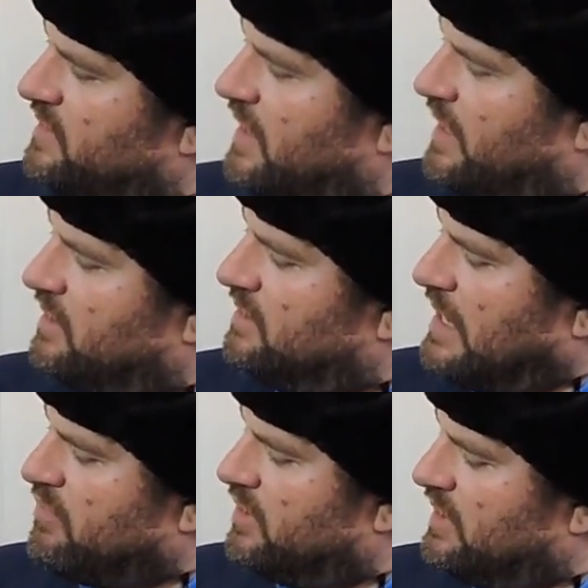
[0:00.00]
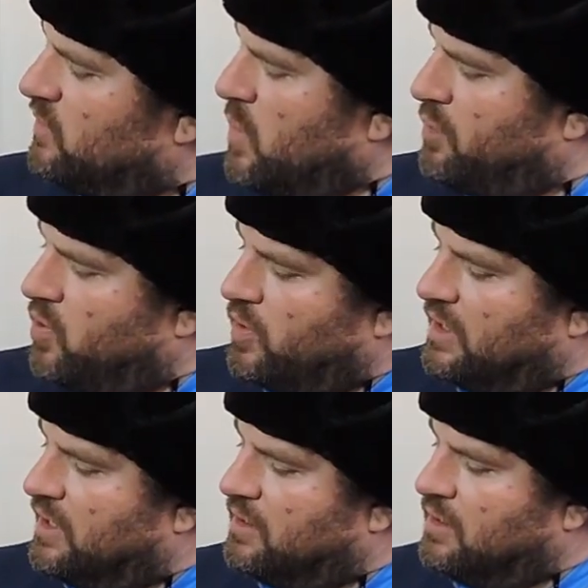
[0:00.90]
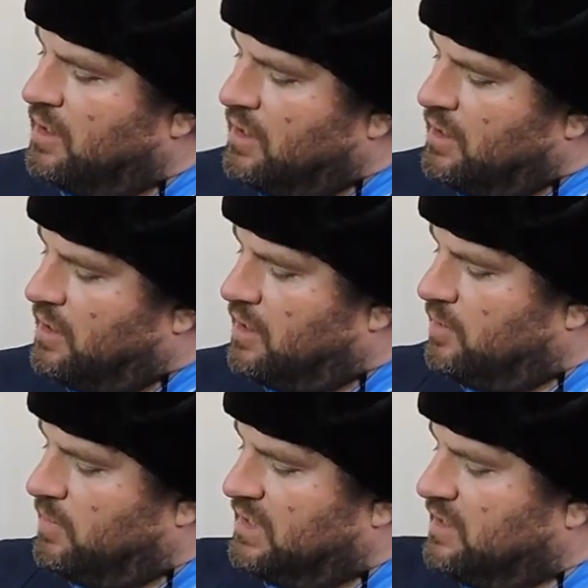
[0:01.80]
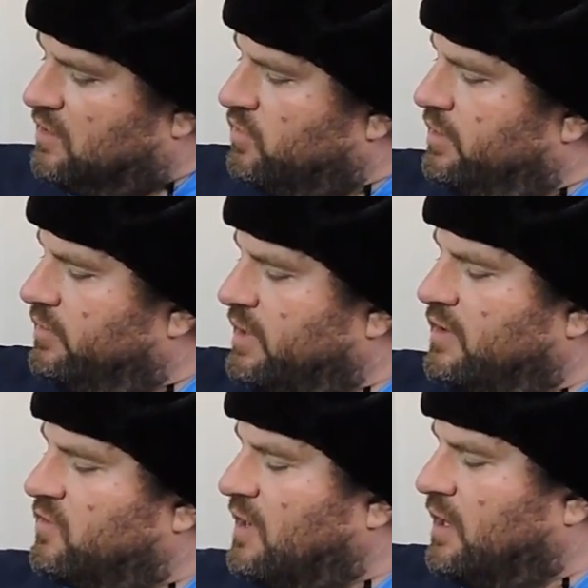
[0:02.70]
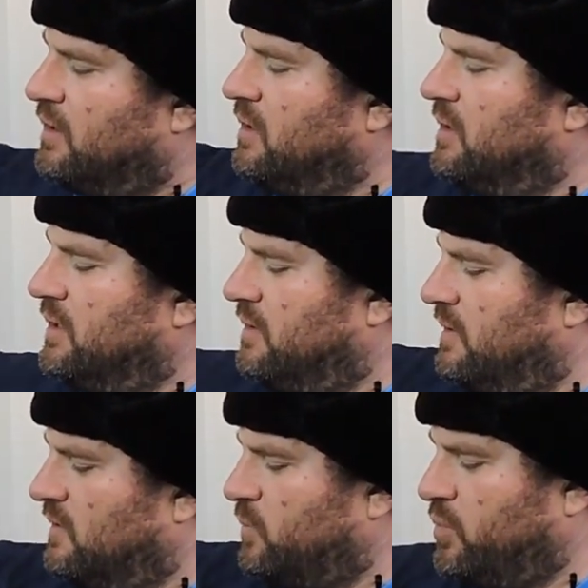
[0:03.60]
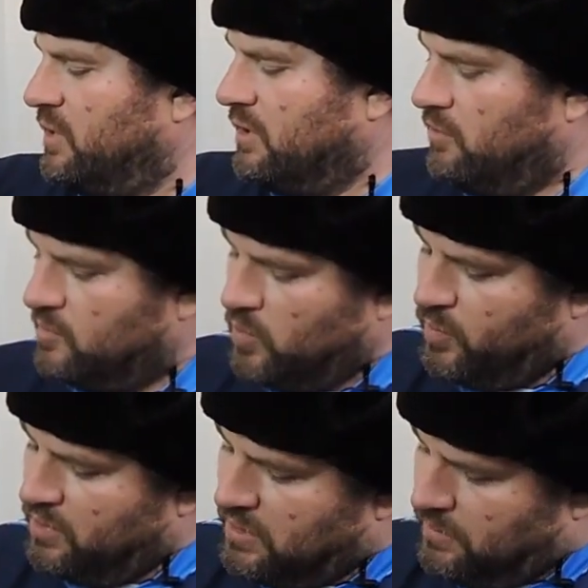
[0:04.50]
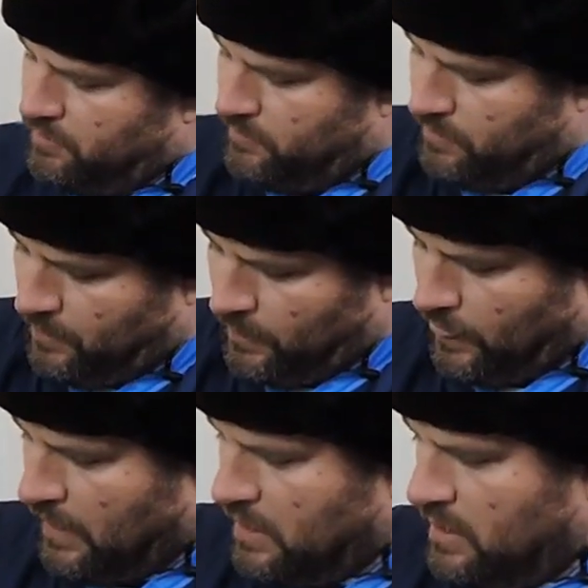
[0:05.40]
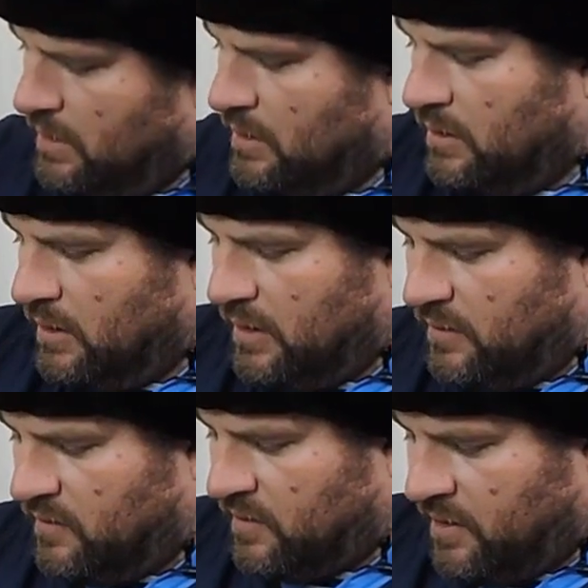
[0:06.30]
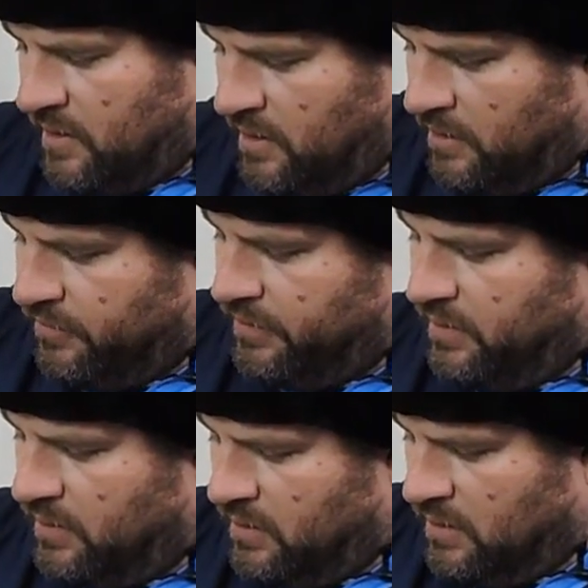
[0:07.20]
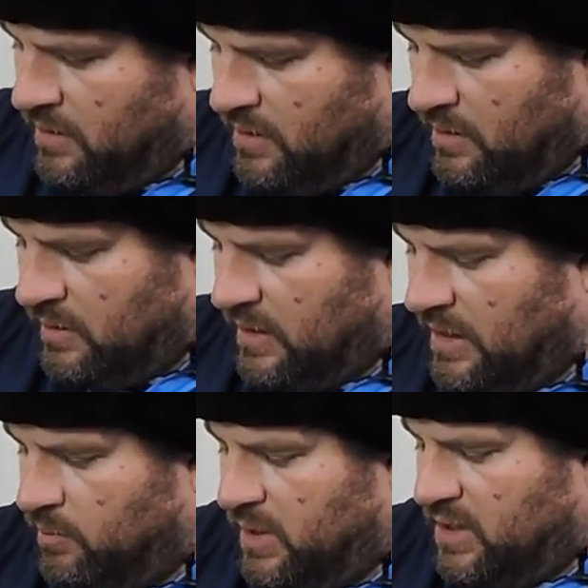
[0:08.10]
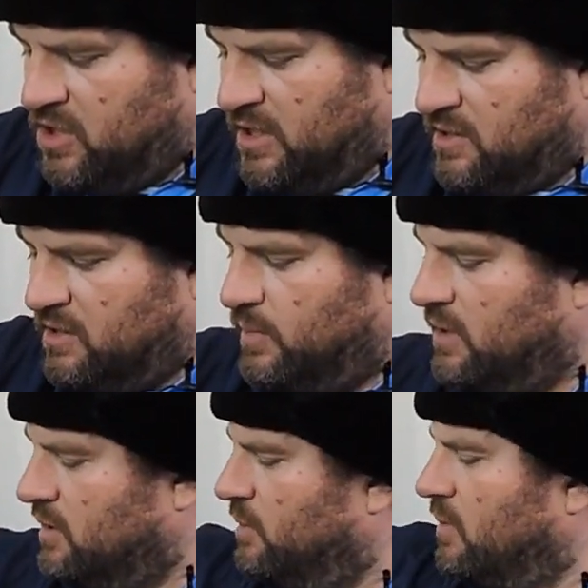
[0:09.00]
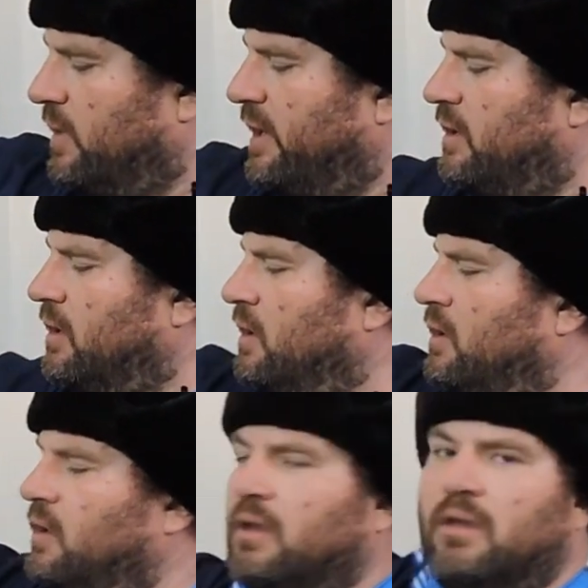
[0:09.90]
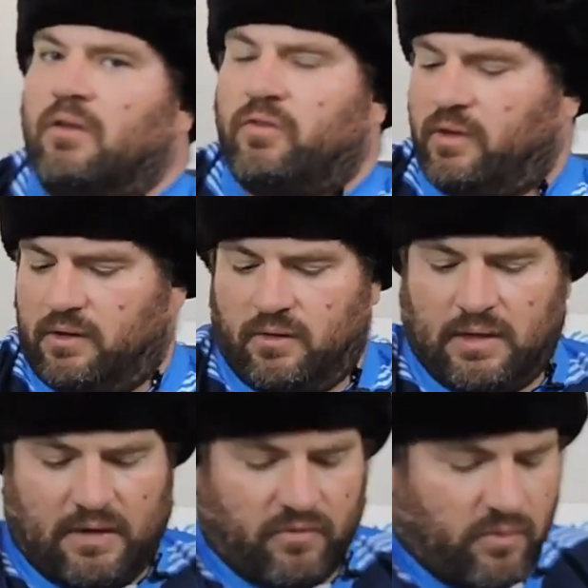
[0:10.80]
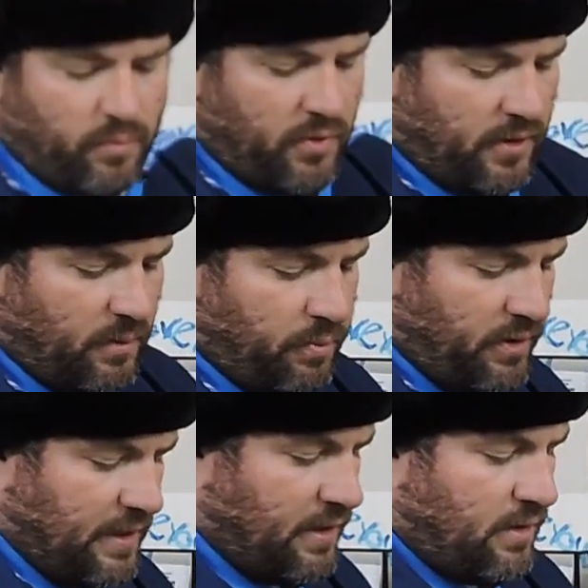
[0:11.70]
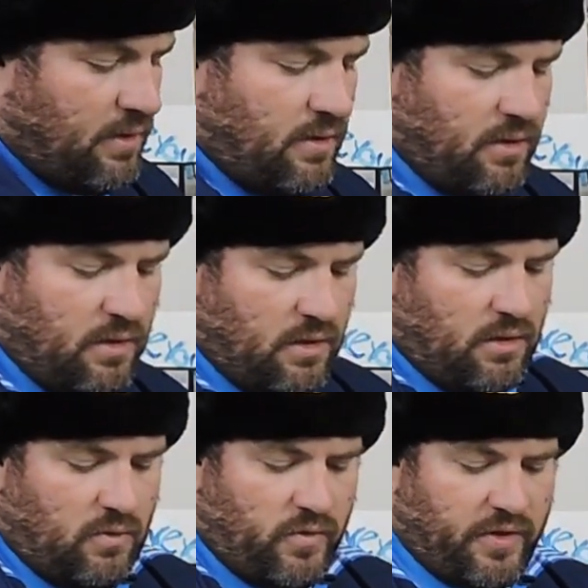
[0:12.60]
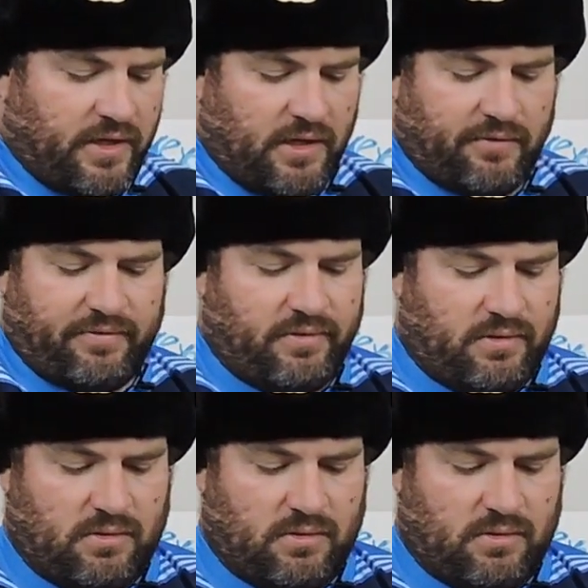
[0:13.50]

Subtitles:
tight, definitely needs to be broken in. It does feel very solid, and there is pretty good wrist mobility. And this cuff can be adjusted to be a little bit wider. So you do have some pretty good play with the cuff.